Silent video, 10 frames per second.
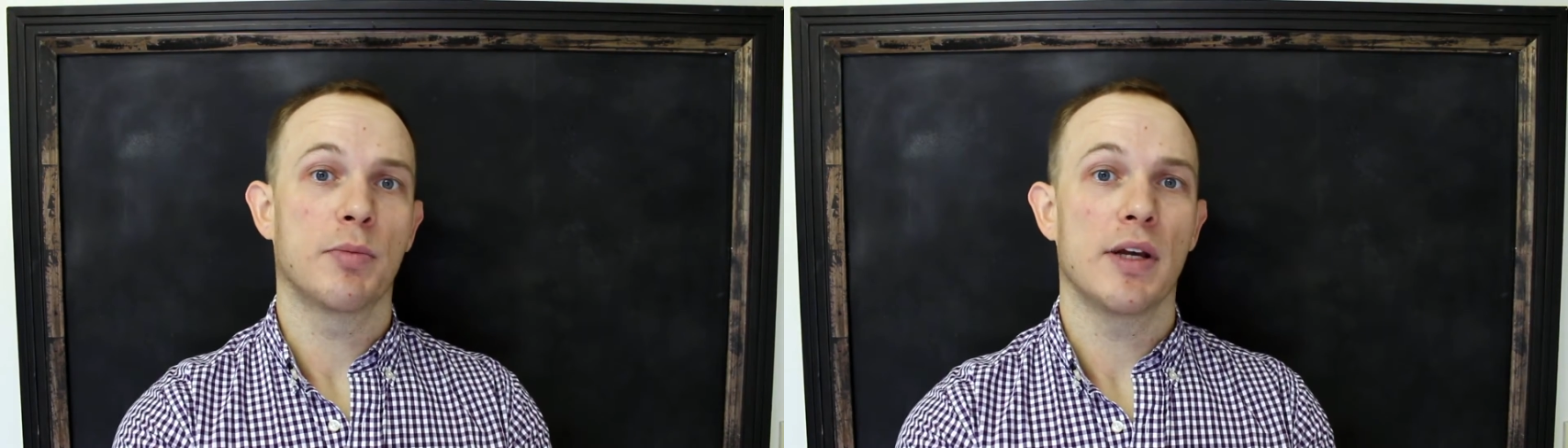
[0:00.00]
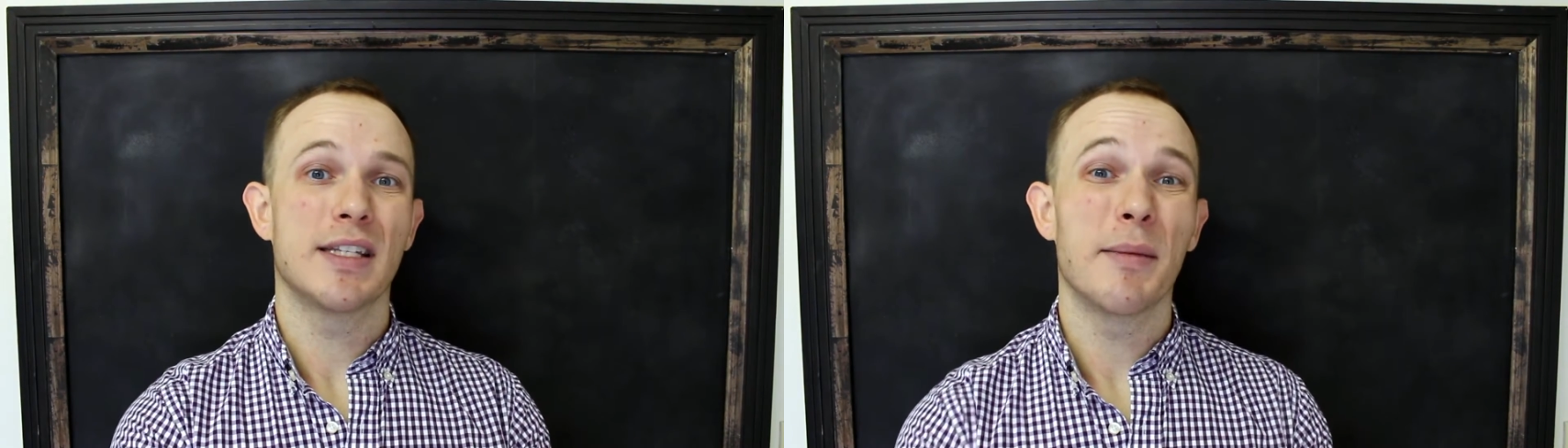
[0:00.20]

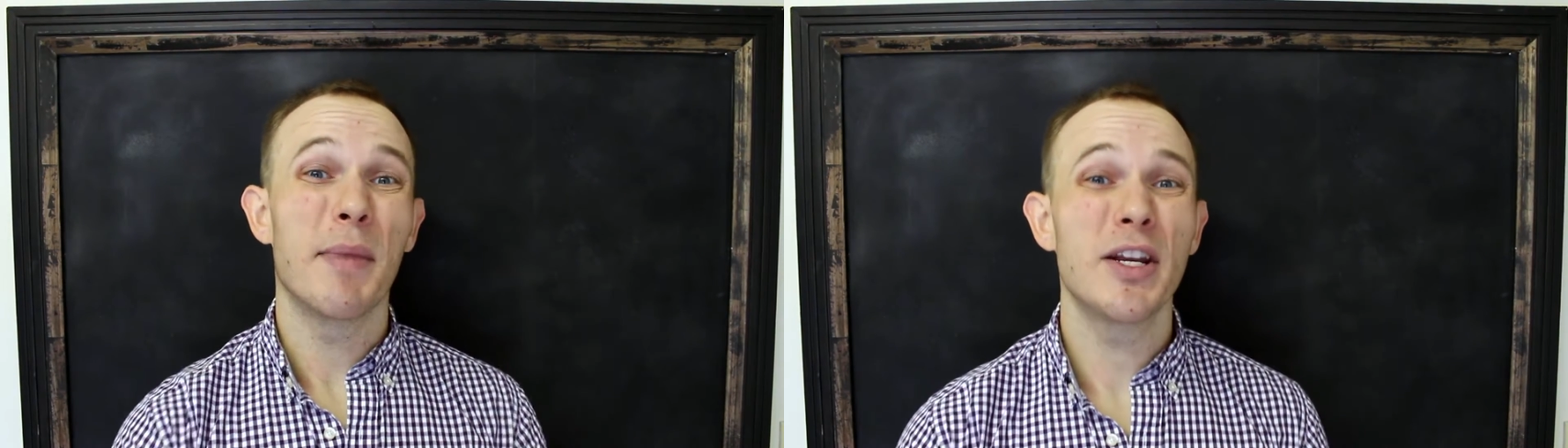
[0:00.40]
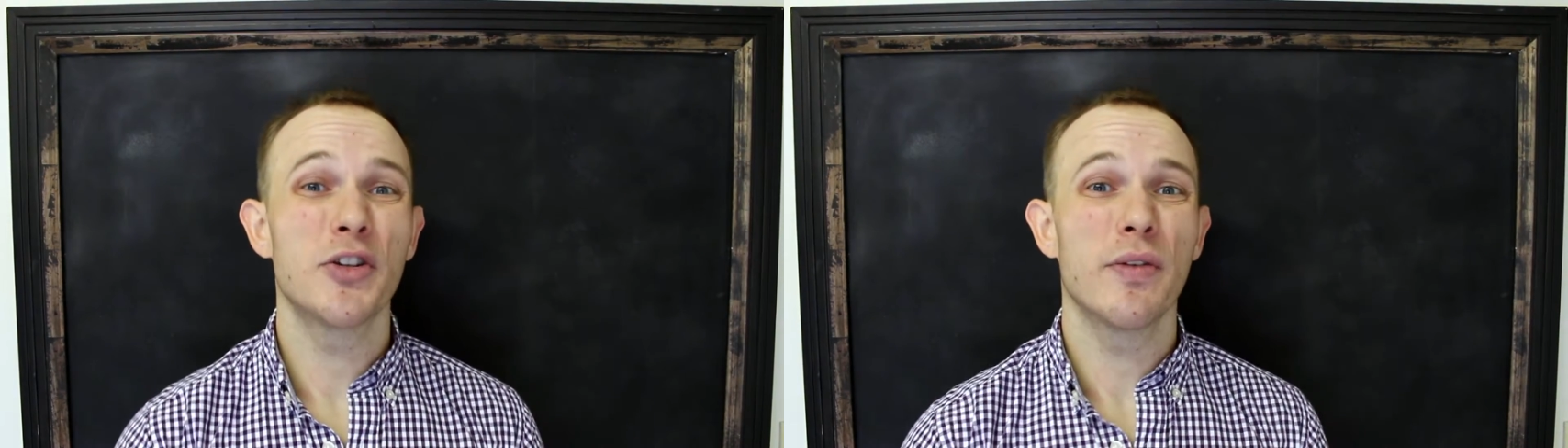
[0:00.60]
place and
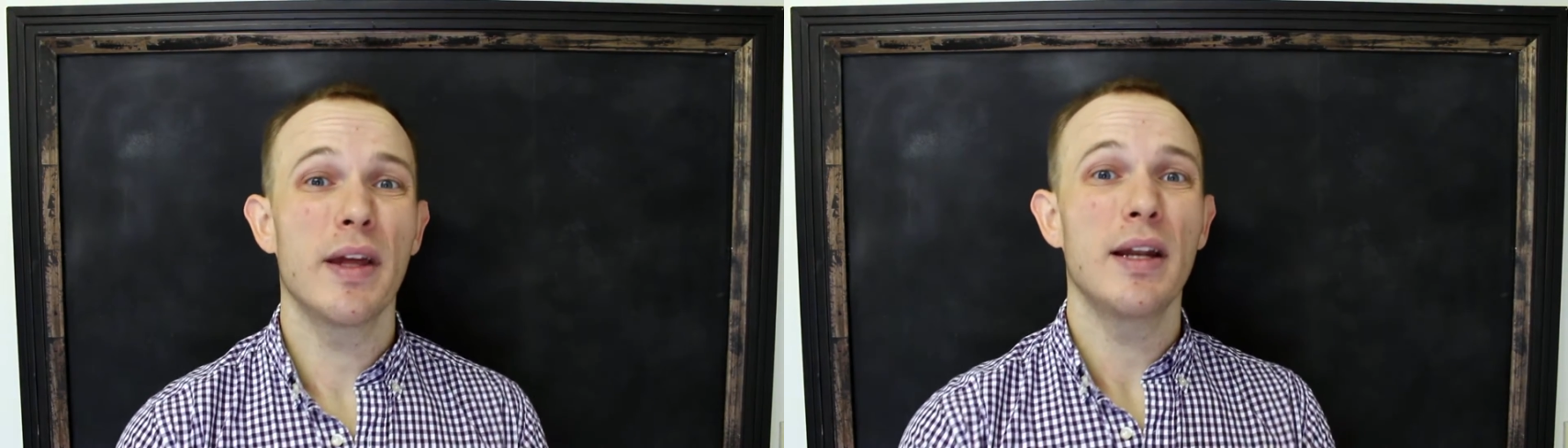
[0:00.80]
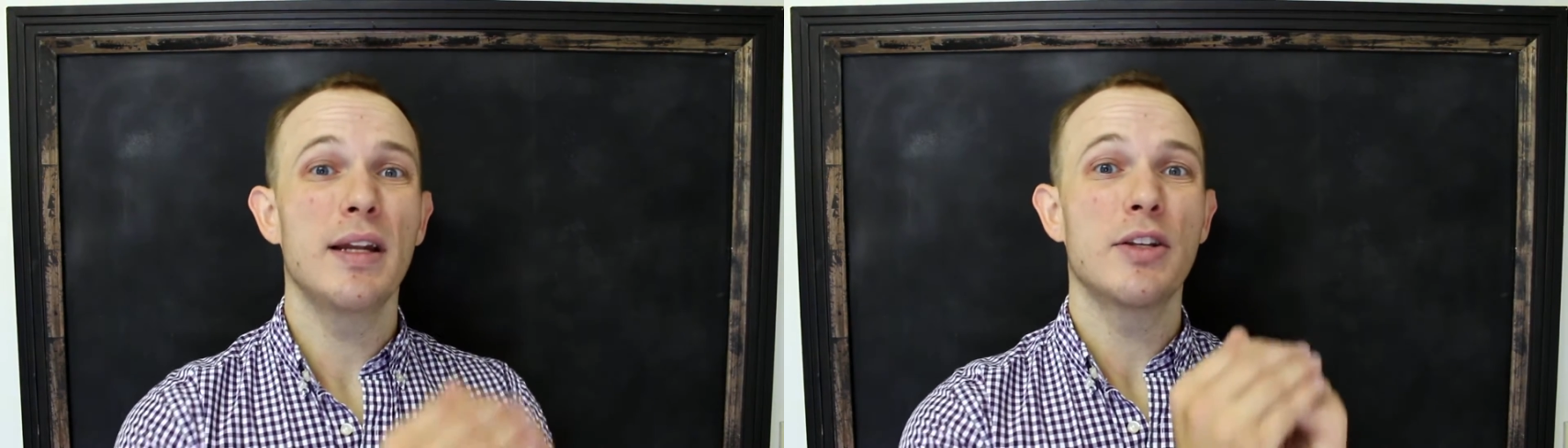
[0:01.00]
make sure
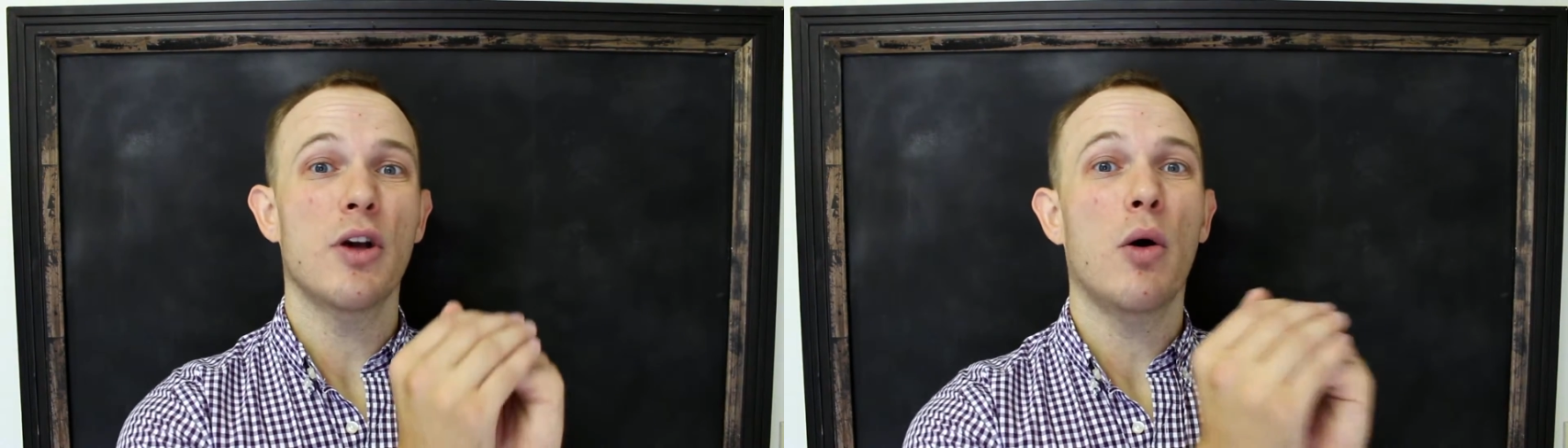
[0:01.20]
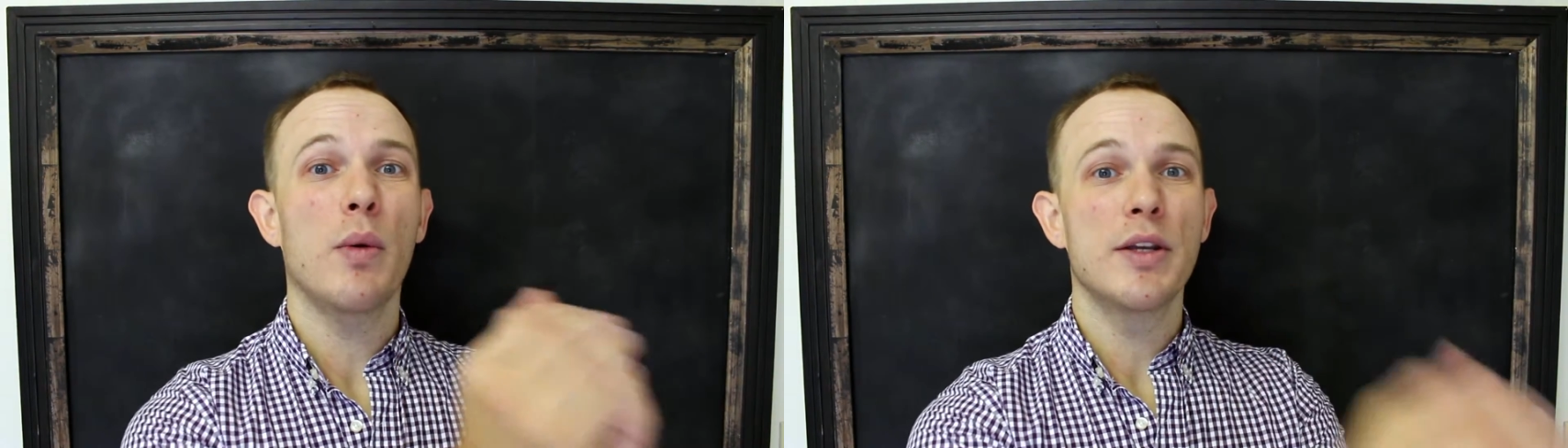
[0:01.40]
that it is
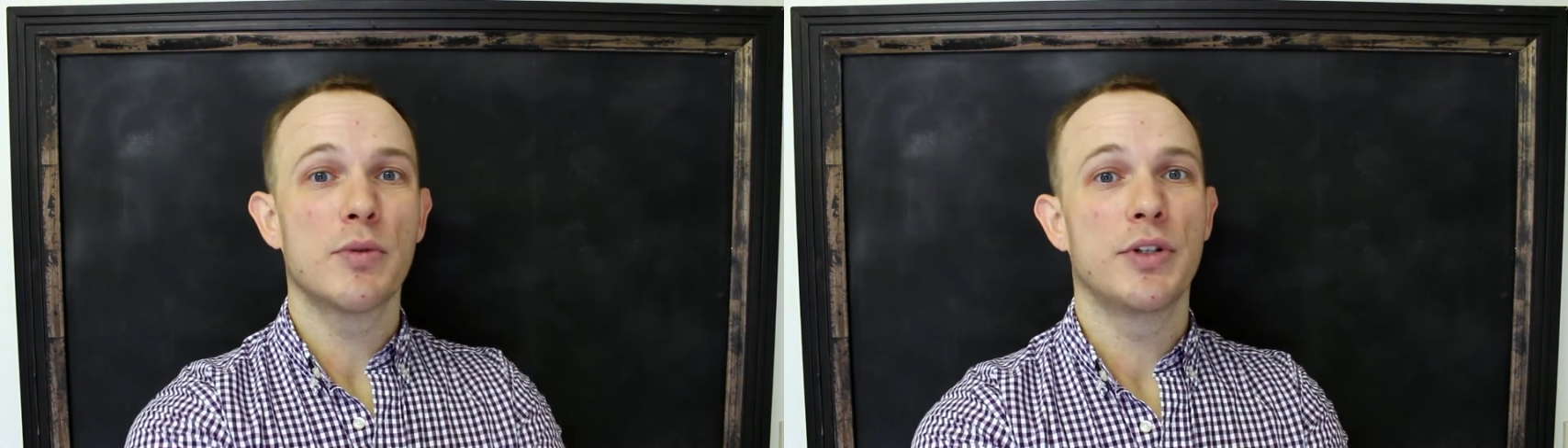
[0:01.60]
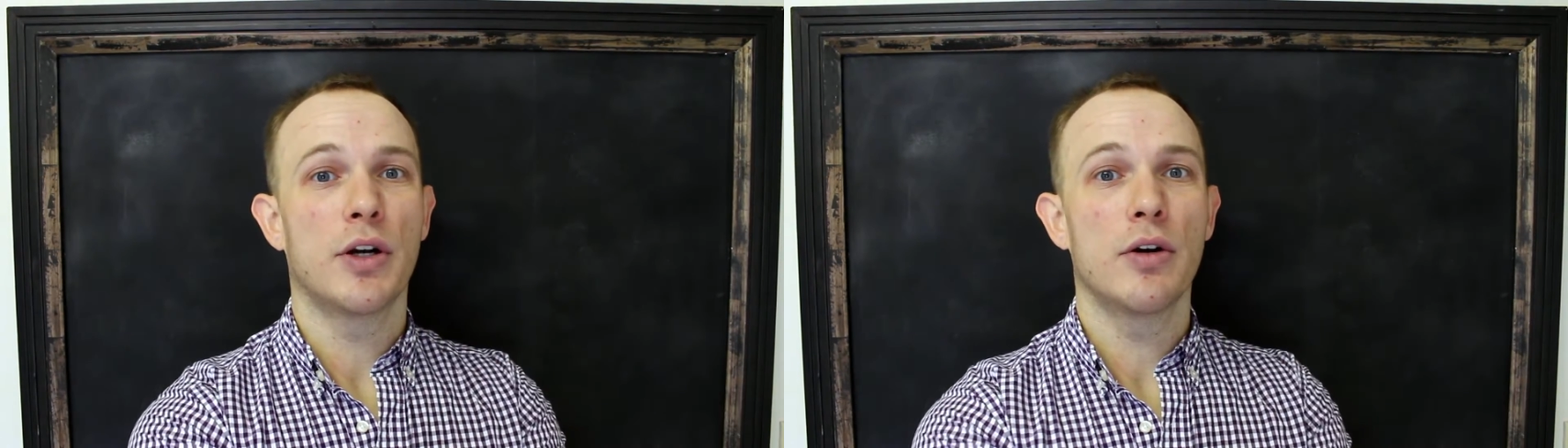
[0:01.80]
always
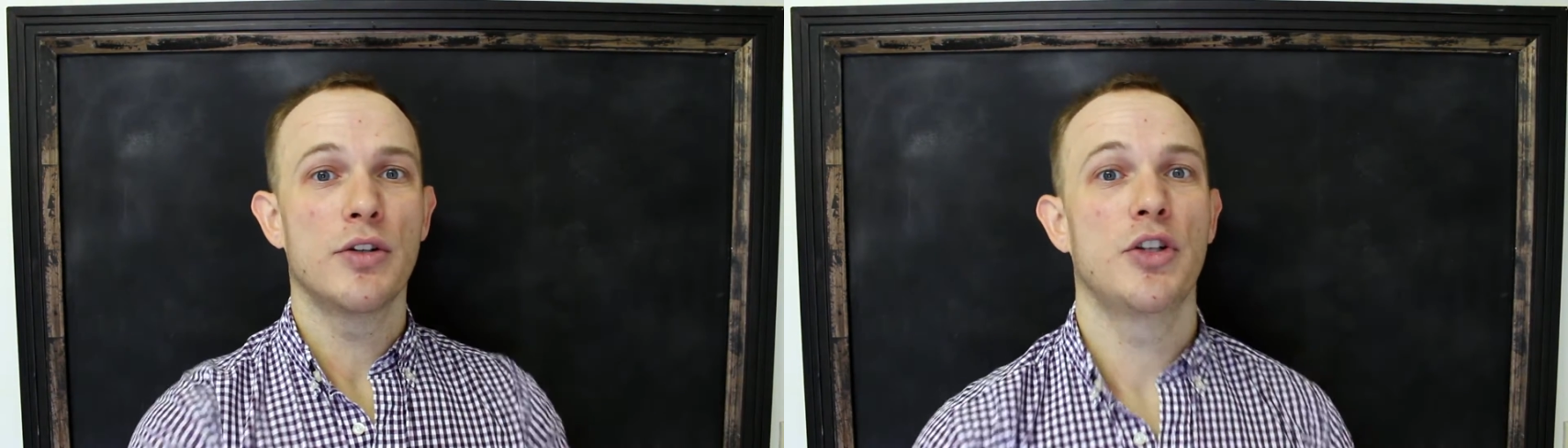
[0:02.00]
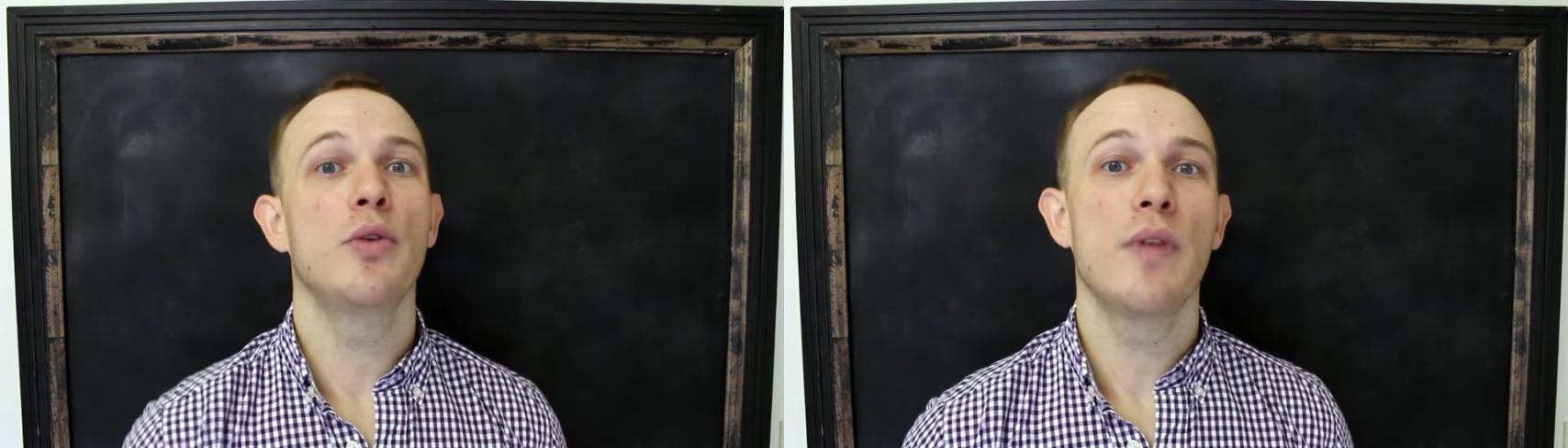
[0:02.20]
returned to